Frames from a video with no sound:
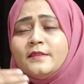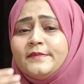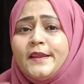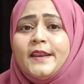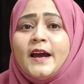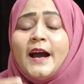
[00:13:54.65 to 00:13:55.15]

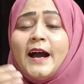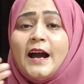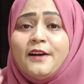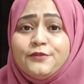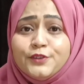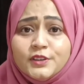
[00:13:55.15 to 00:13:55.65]
then
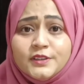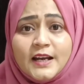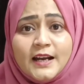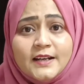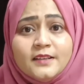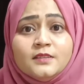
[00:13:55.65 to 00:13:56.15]
after
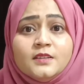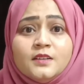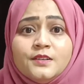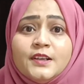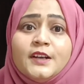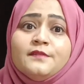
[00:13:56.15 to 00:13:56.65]
that
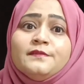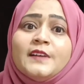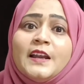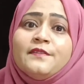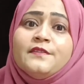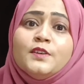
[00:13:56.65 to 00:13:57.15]
learn 5